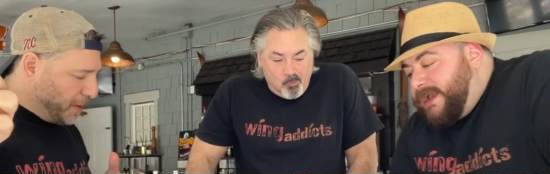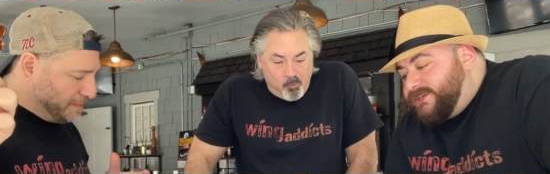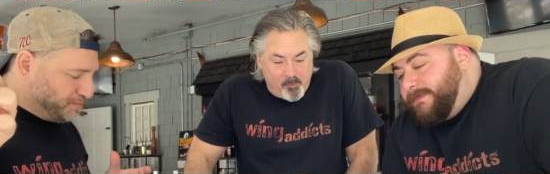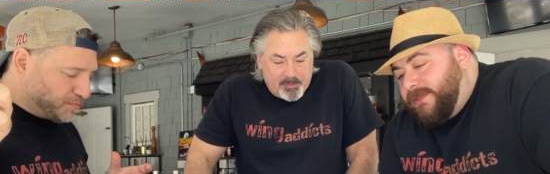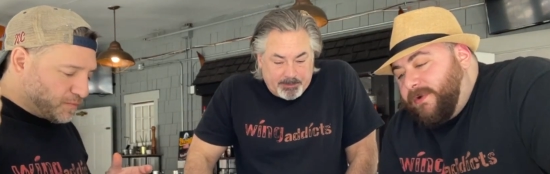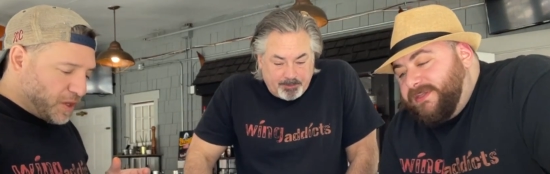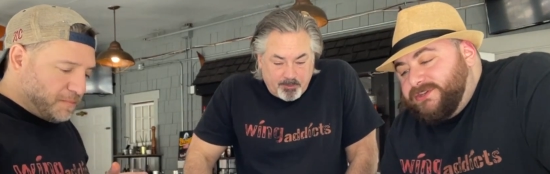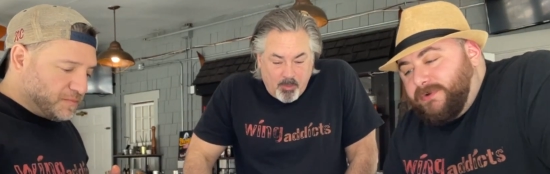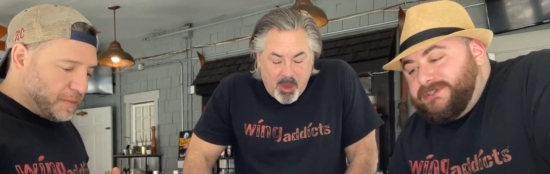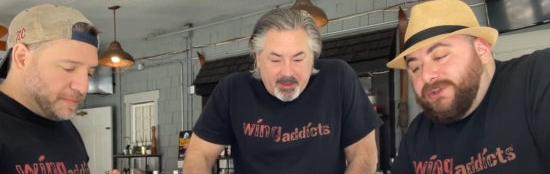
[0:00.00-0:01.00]
Speaker 1: actually by the way
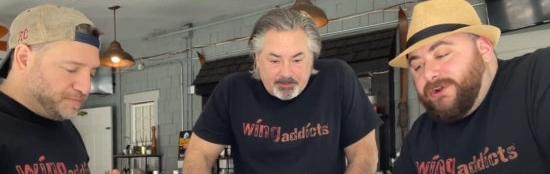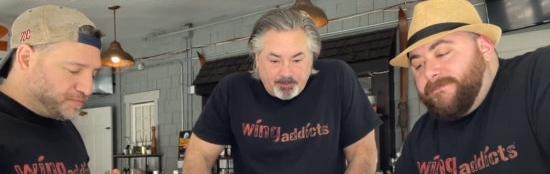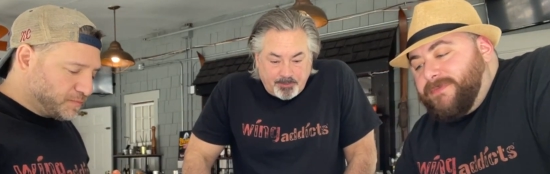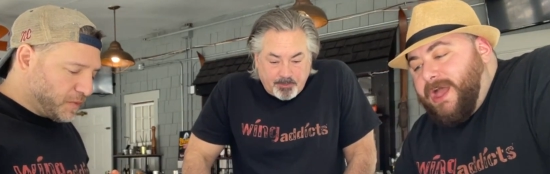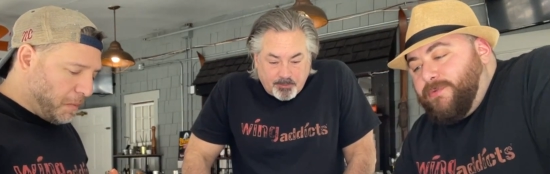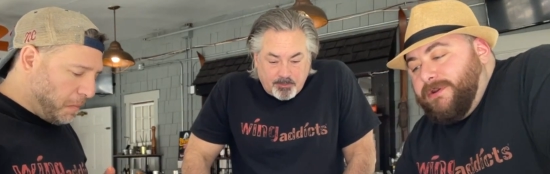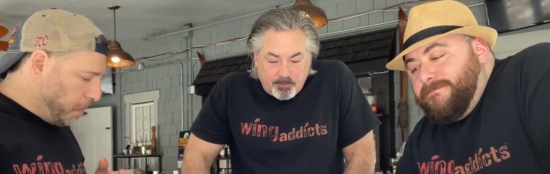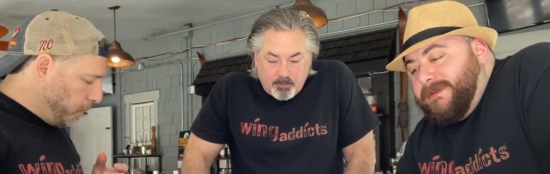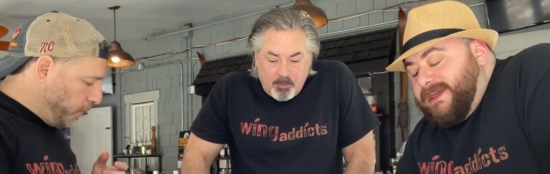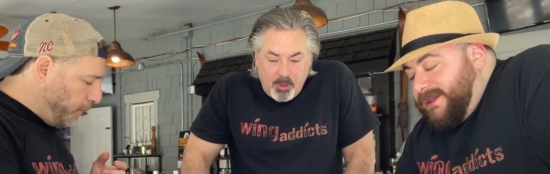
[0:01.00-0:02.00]
these wings look, I
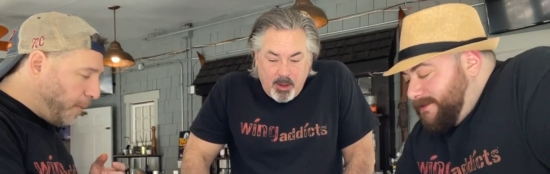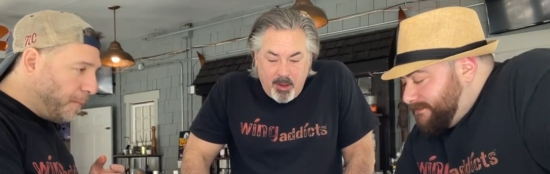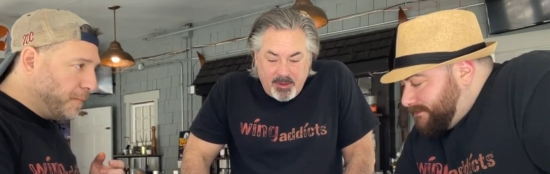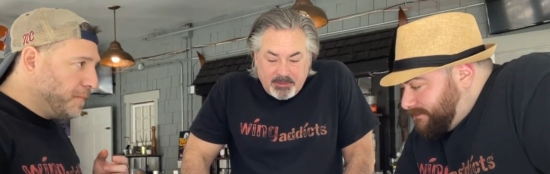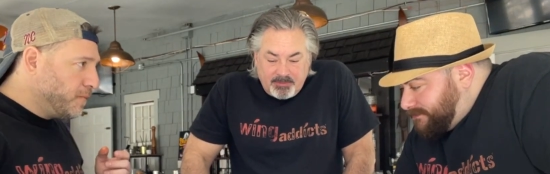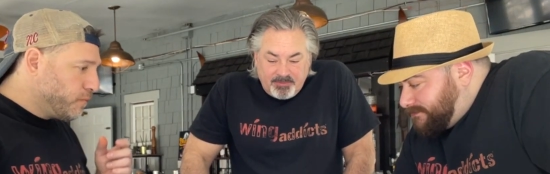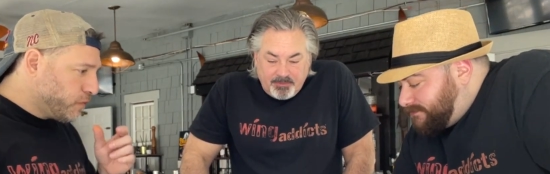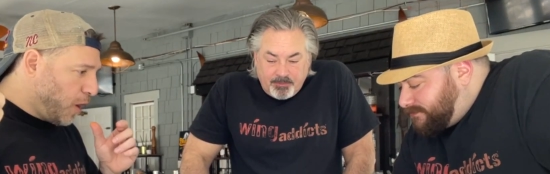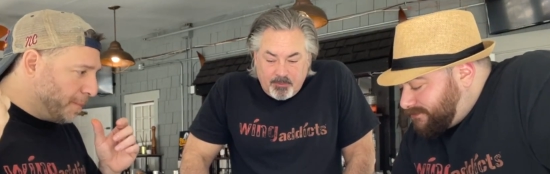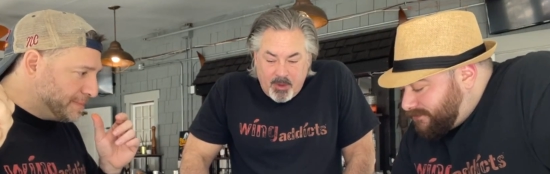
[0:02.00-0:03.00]
wouldn't be
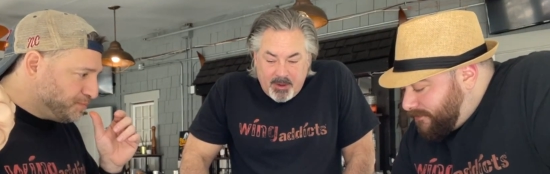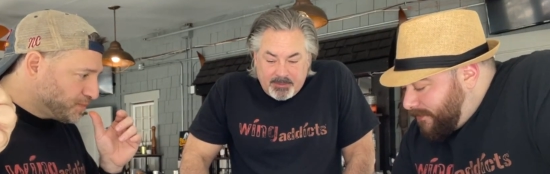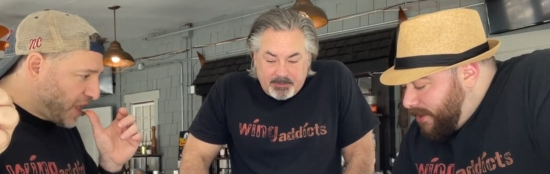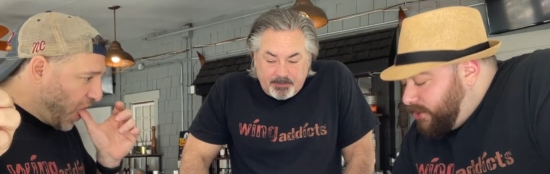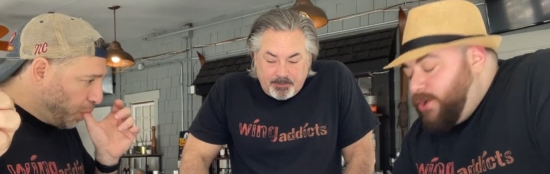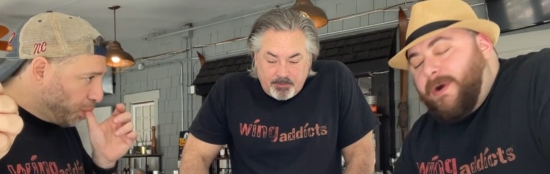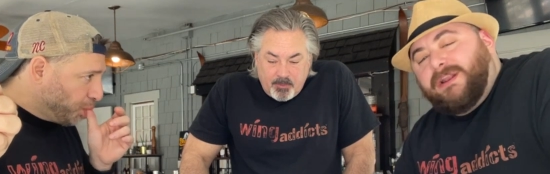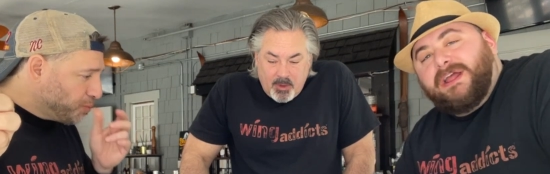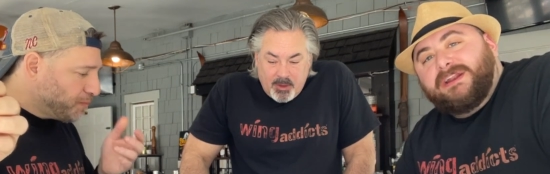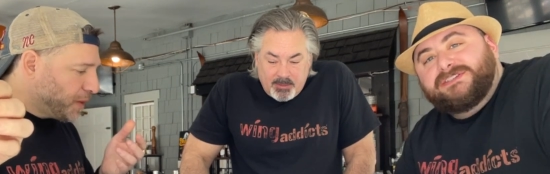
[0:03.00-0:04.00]
too out
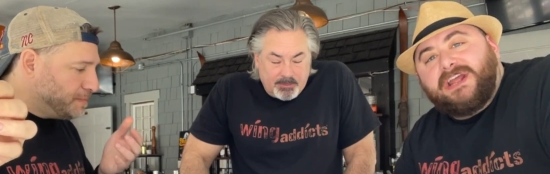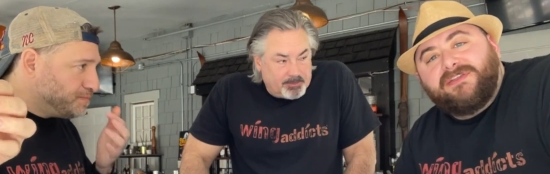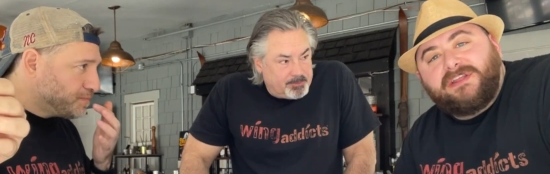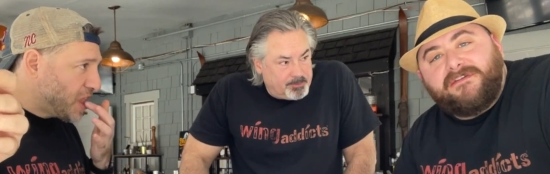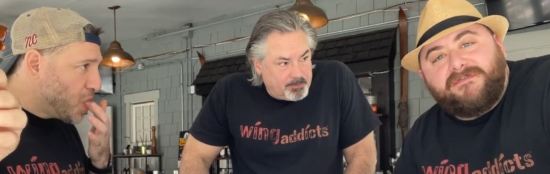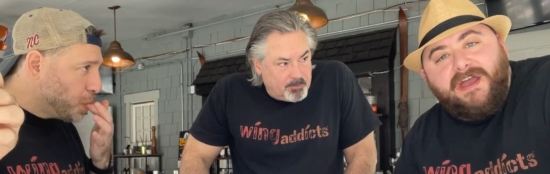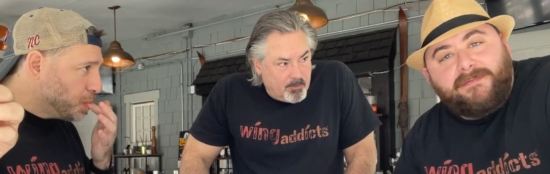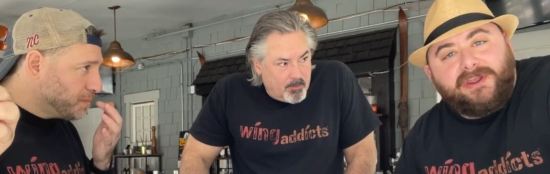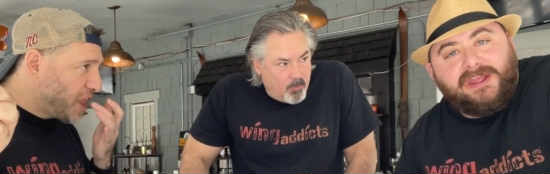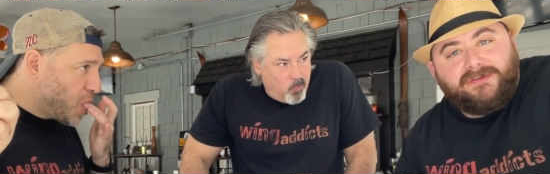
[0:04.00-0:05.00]
of line to say I think they
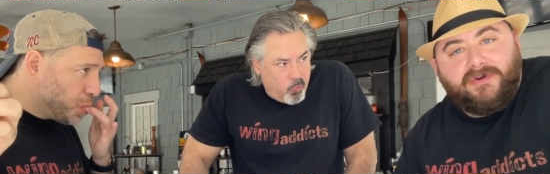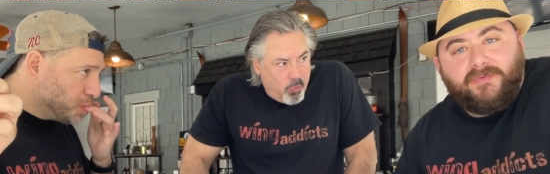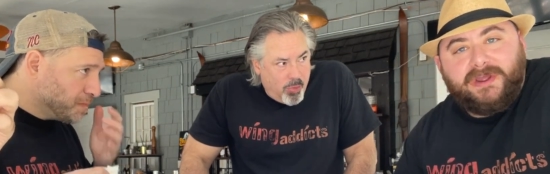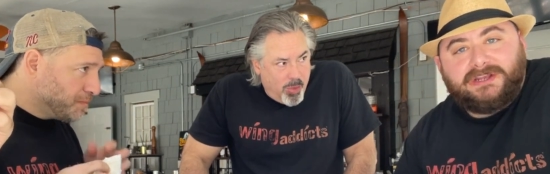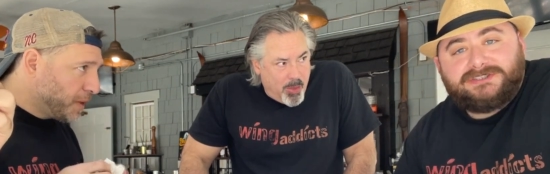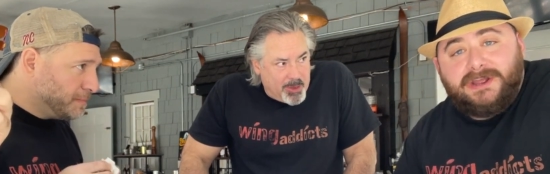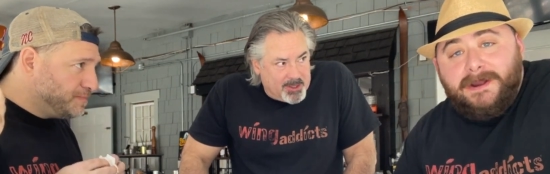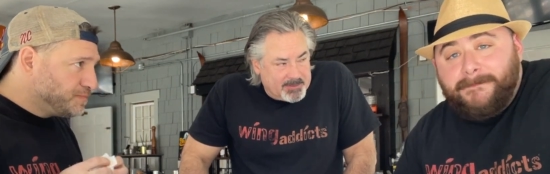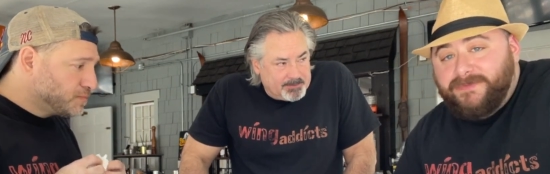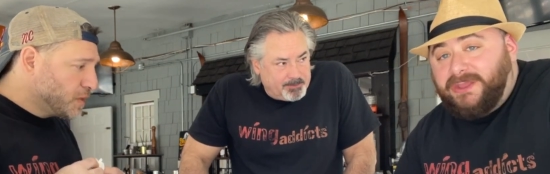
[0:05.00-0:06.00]
fabricate their own wings.
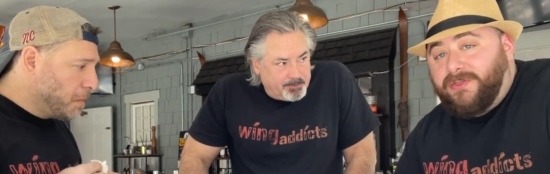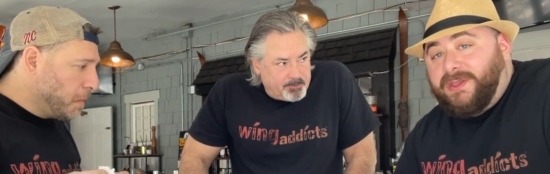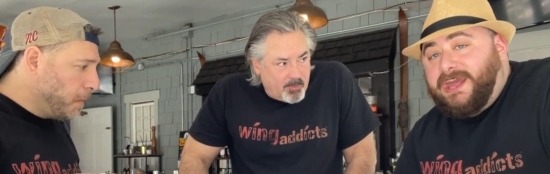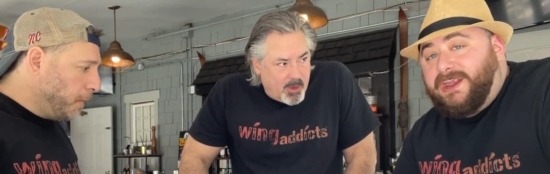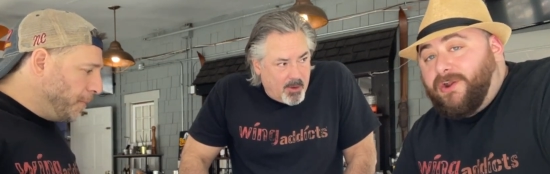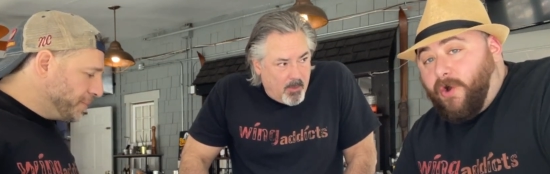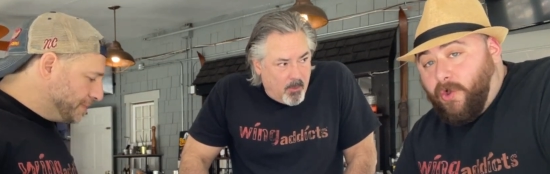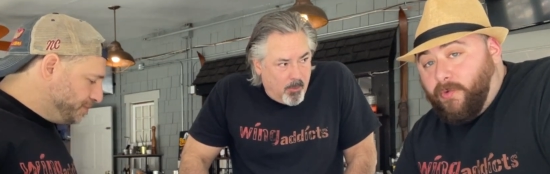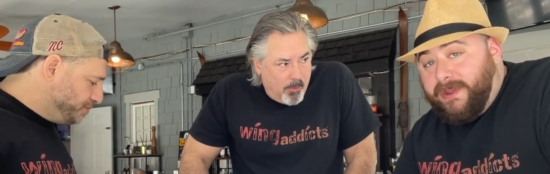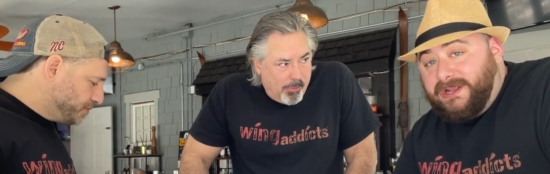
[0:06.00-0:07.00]
Either they get in
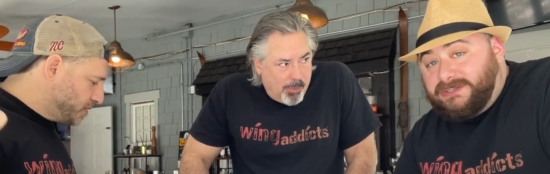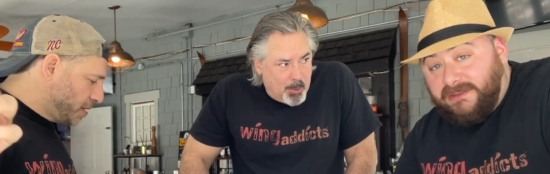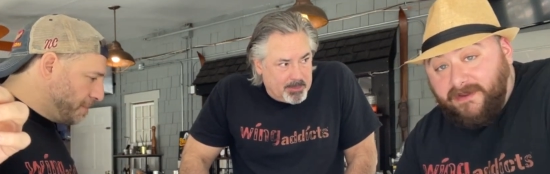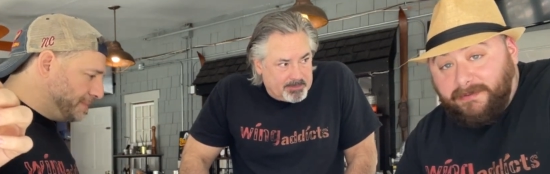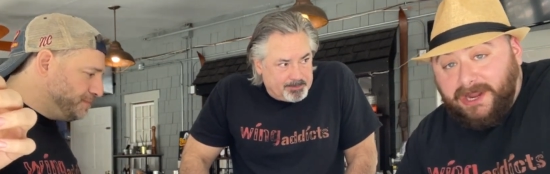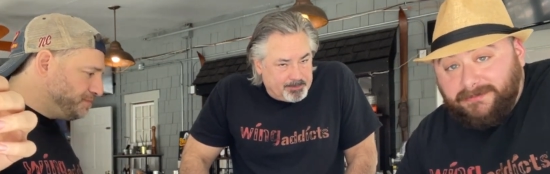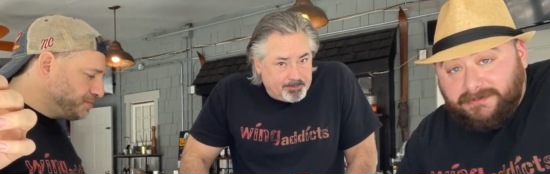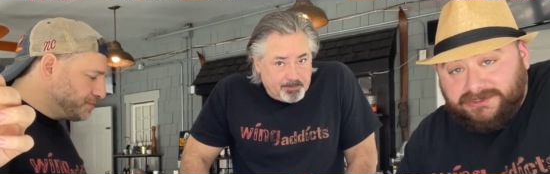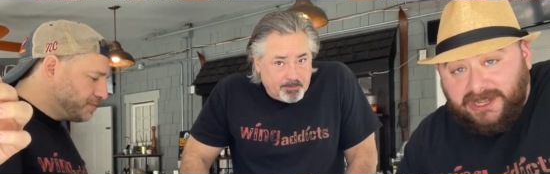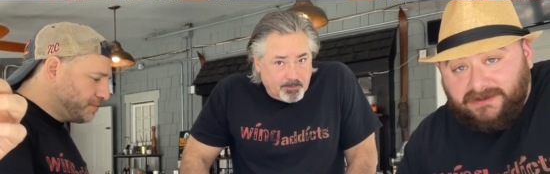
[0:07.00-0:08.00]
whole wings and they fabricate them
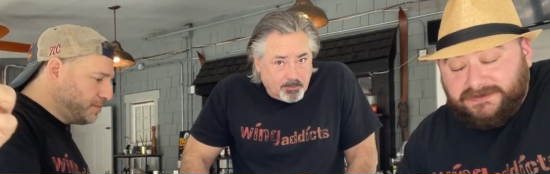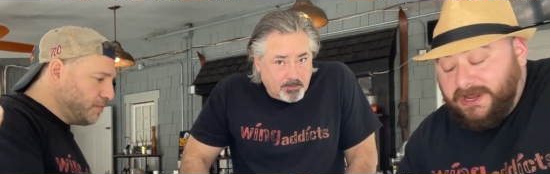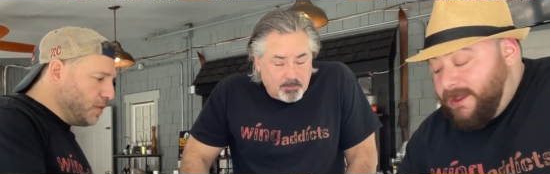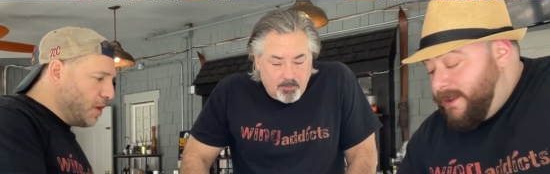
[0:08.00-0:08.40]
themselves,